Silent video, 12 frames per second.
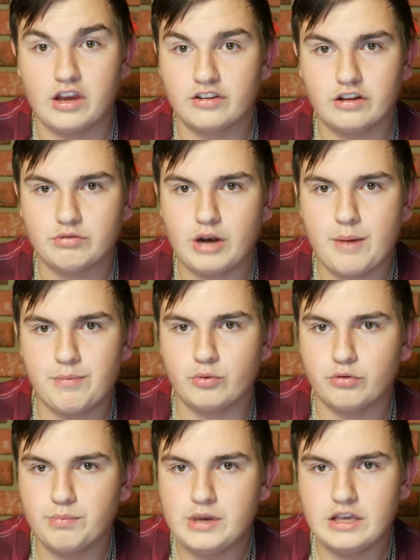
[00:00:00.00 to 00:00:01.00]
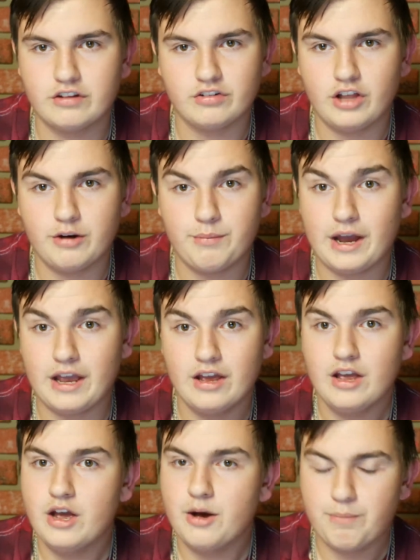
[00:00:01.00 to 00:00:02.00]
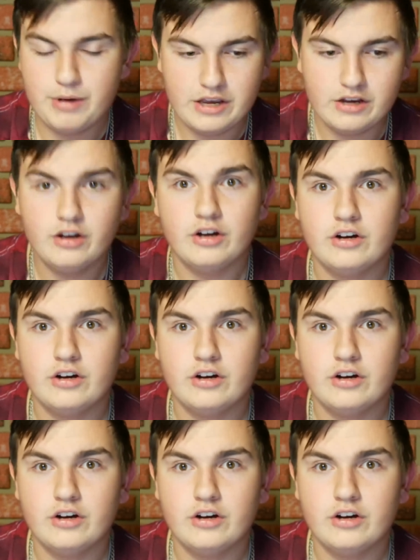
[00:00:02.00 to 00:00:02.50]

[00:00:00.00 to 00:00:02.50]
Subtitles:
Because that's what happened with me, is a lot of my big,